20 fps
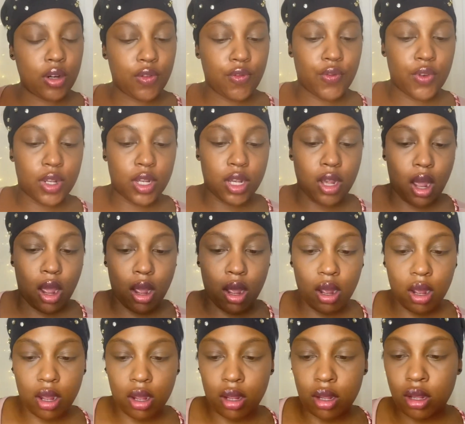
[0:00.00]
for
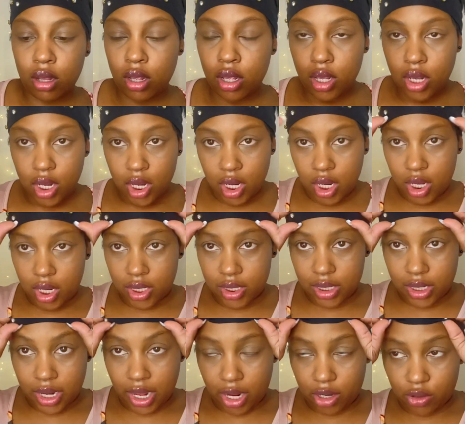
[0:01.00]
y'all in its
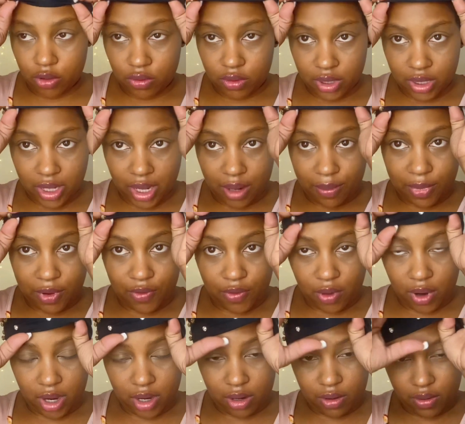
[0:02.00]
natural state
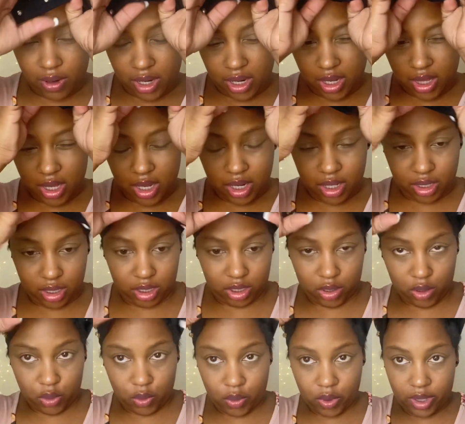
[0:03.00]
before I do anything
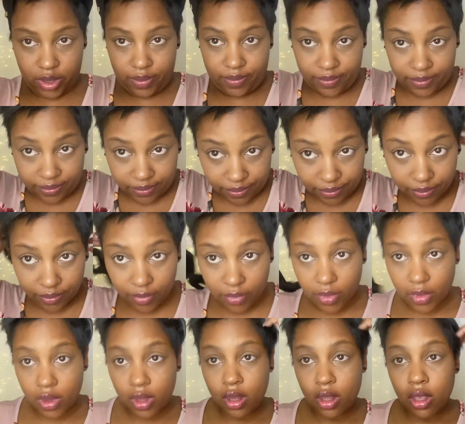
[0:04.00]
to it.
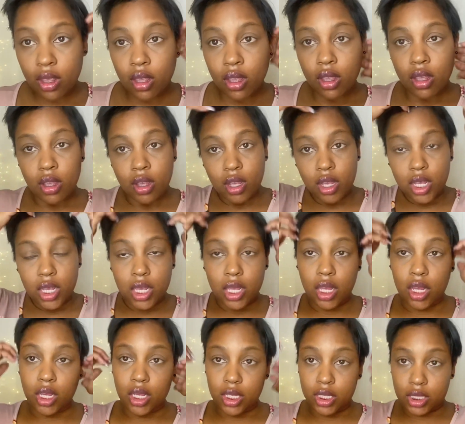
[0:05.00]

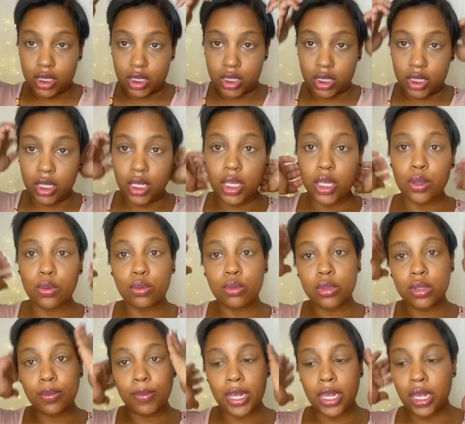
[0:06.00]
Y'all
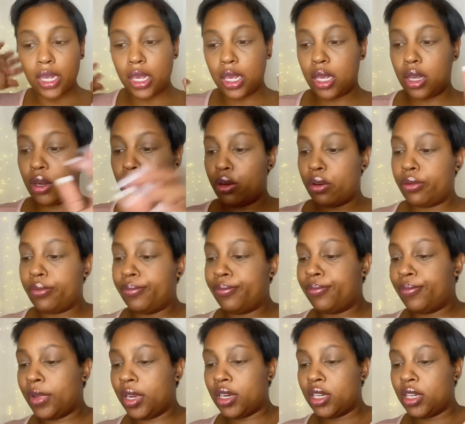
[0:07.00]
excuse my hair. I need